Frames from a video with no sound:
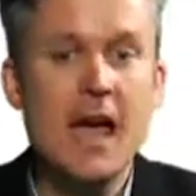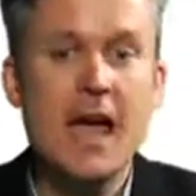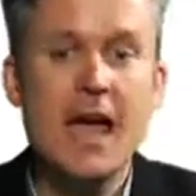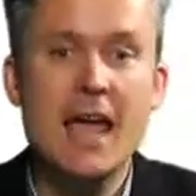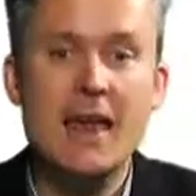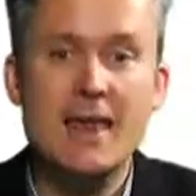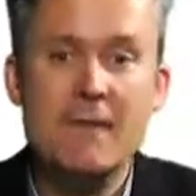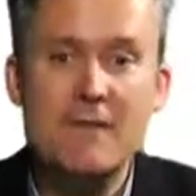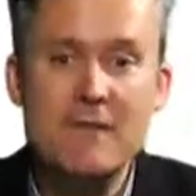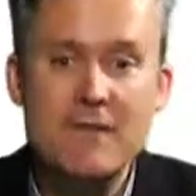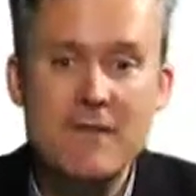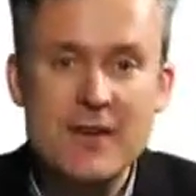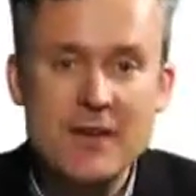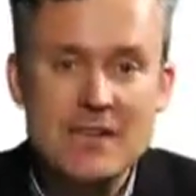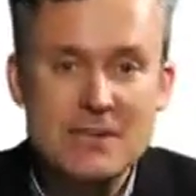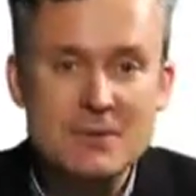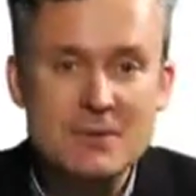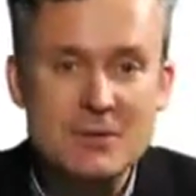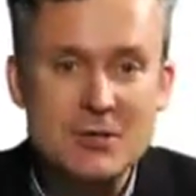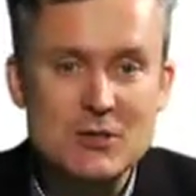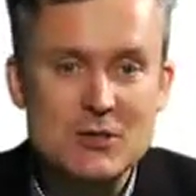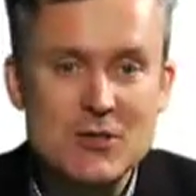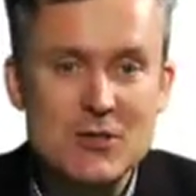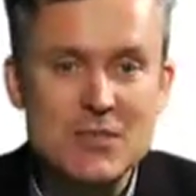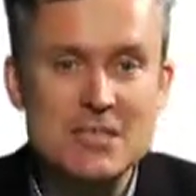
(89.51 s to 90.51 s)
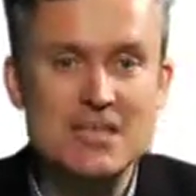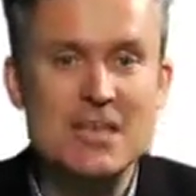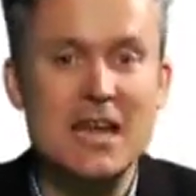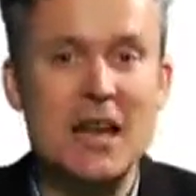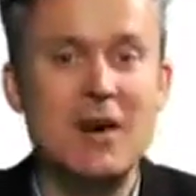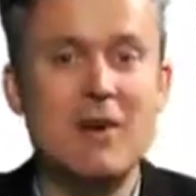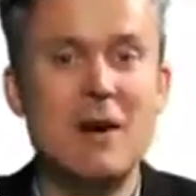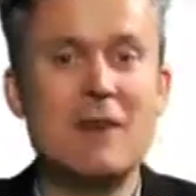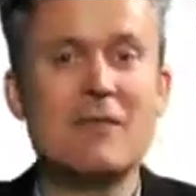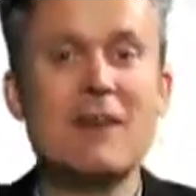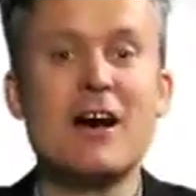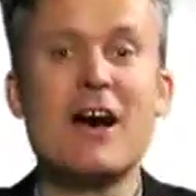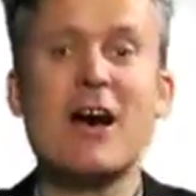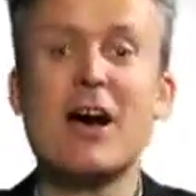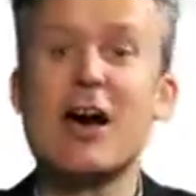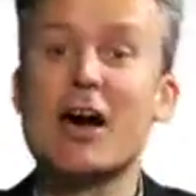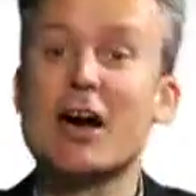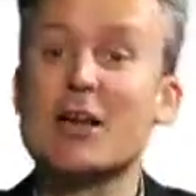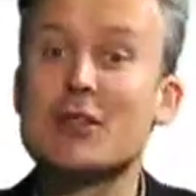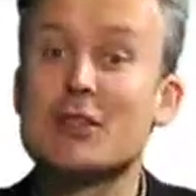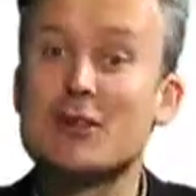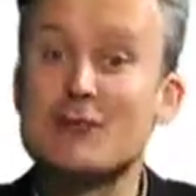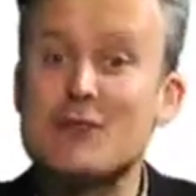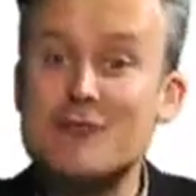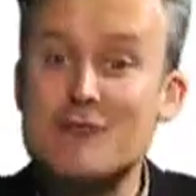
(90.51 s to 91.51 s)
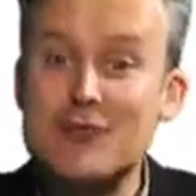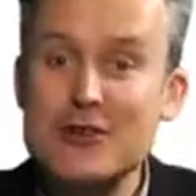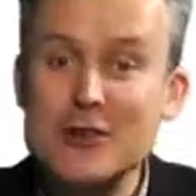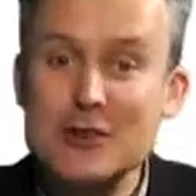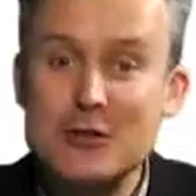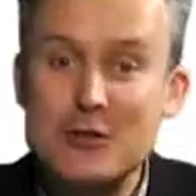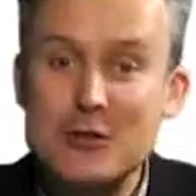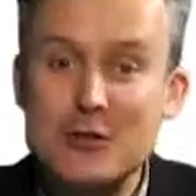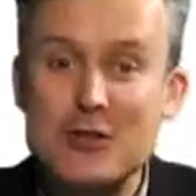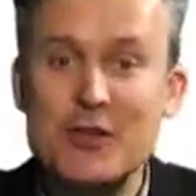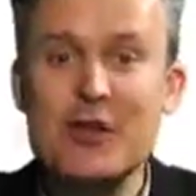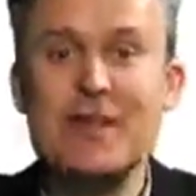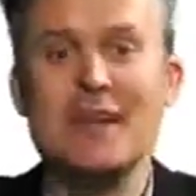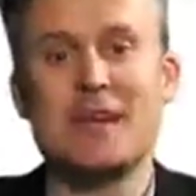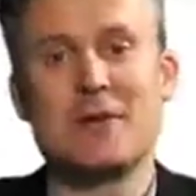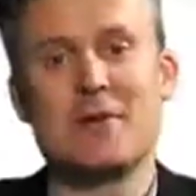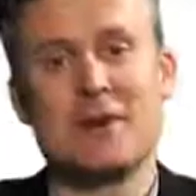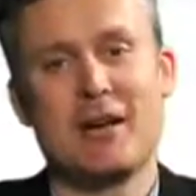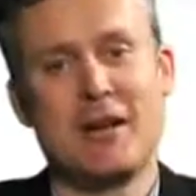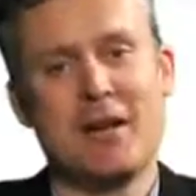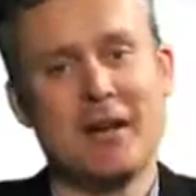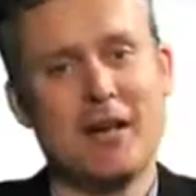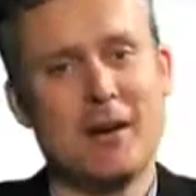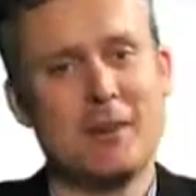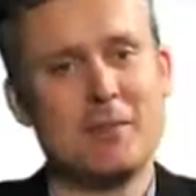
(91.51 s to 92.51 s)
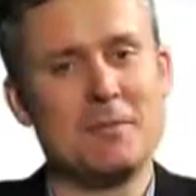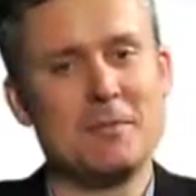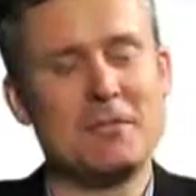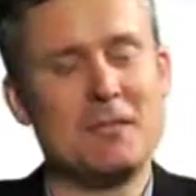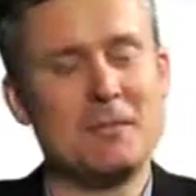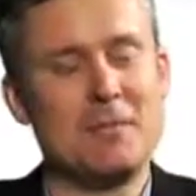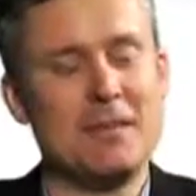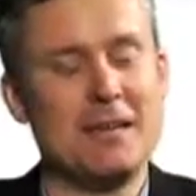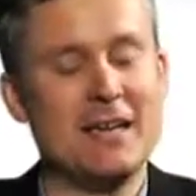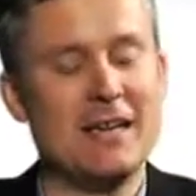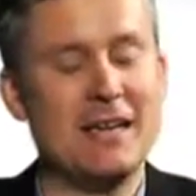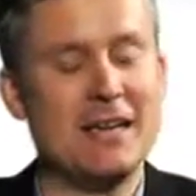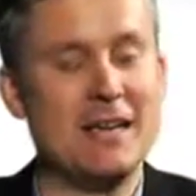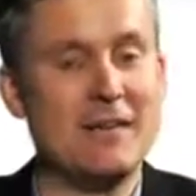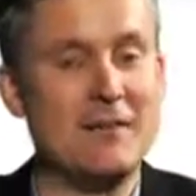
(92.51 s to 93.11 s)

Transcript: Investment trusts, however, are the real thing when it comes to being an